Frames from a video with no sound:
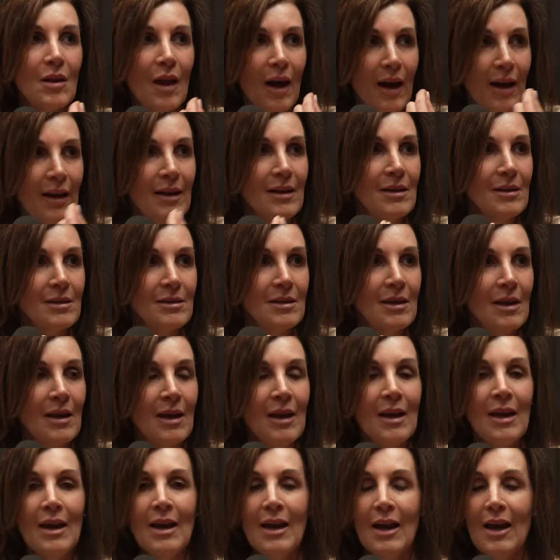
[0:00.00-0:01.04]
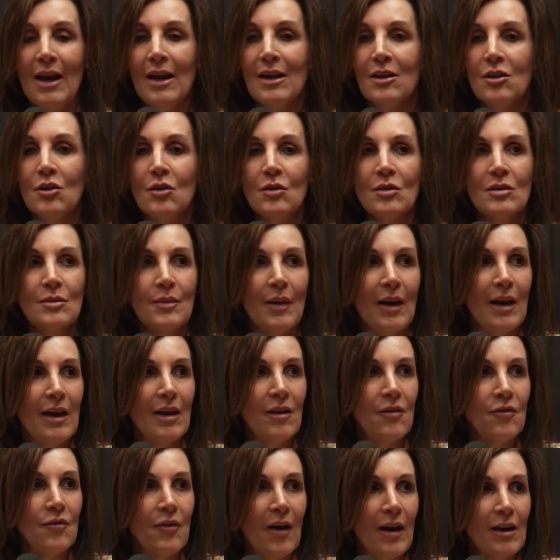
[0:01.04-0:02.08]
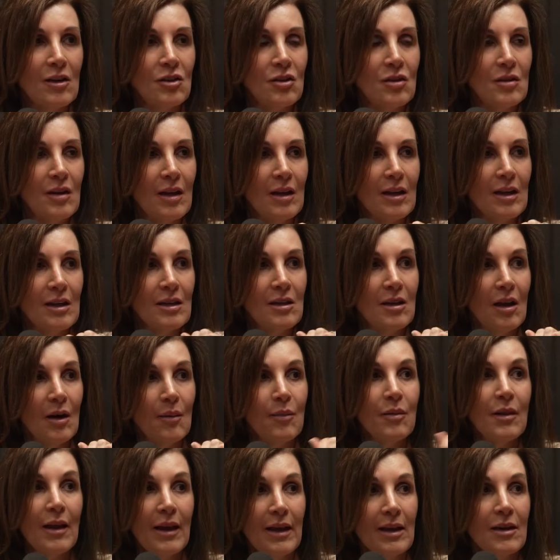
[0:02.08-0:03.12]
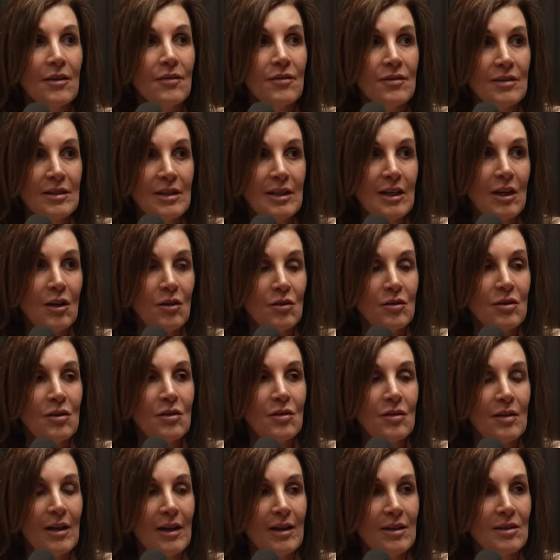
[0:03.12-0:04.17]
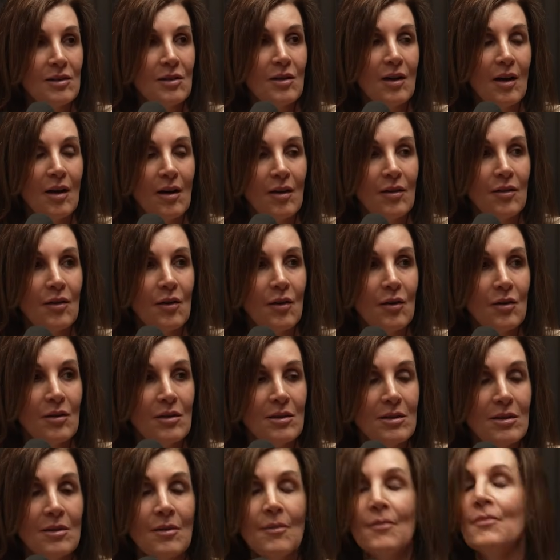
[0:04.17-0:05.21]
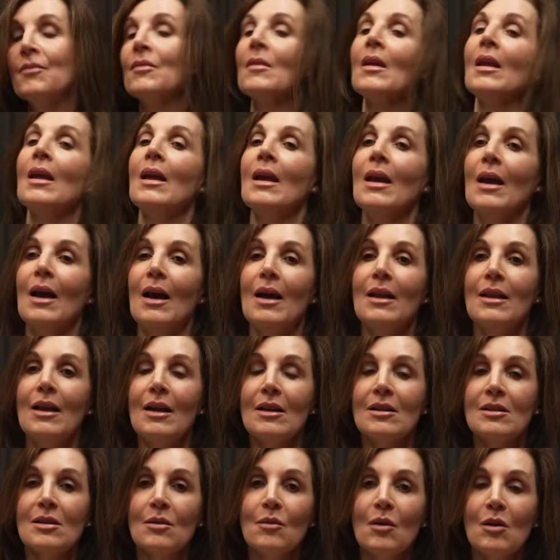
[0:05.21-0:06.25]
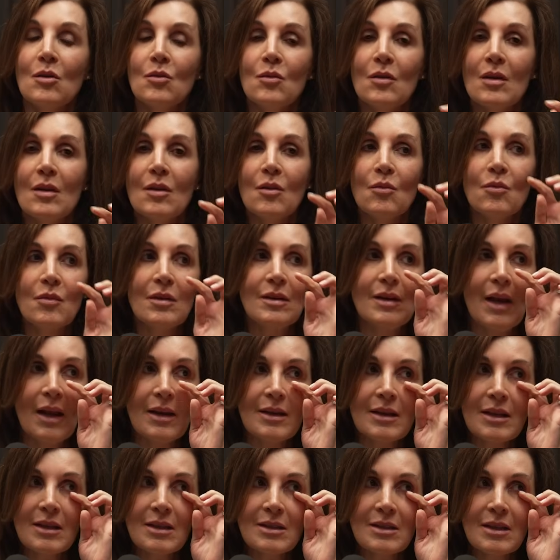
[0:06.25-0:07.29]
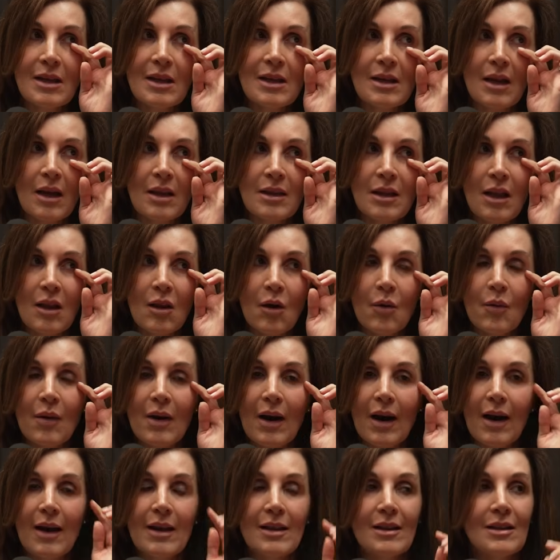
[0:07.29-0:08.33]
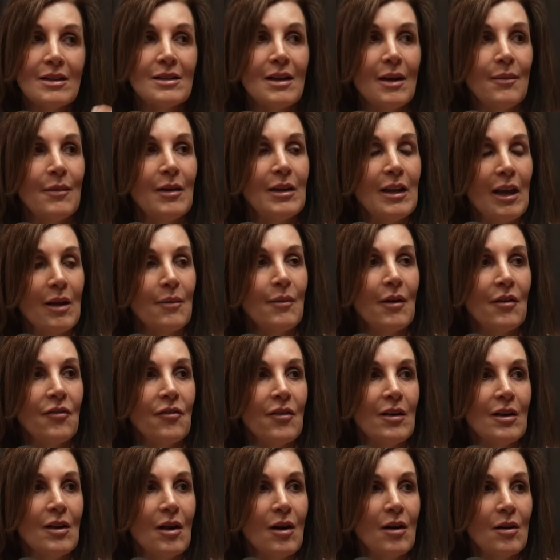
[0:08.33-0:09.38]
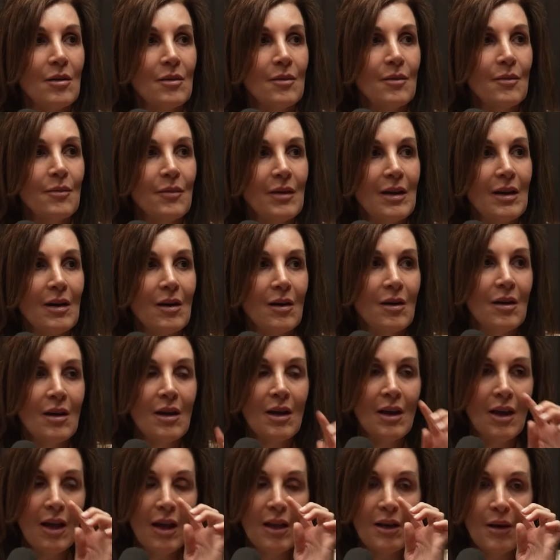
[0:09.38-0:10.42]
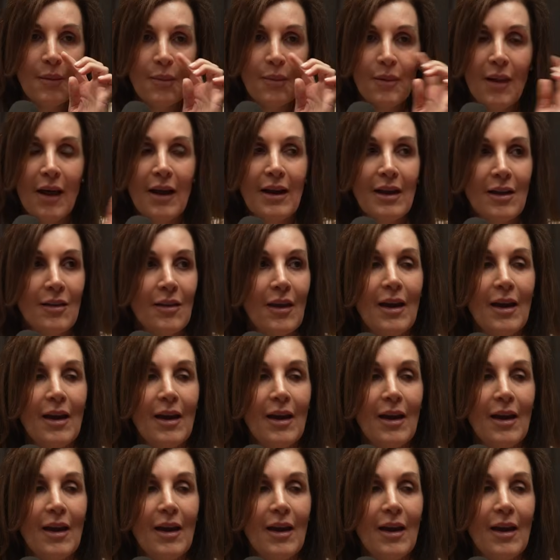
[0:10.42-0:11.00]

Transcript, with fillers: lines yeah. and use my fractionated ablative C O two laser on those. And then someone with redundant skin on the lower eyelids, I may take my phenol peel and apply it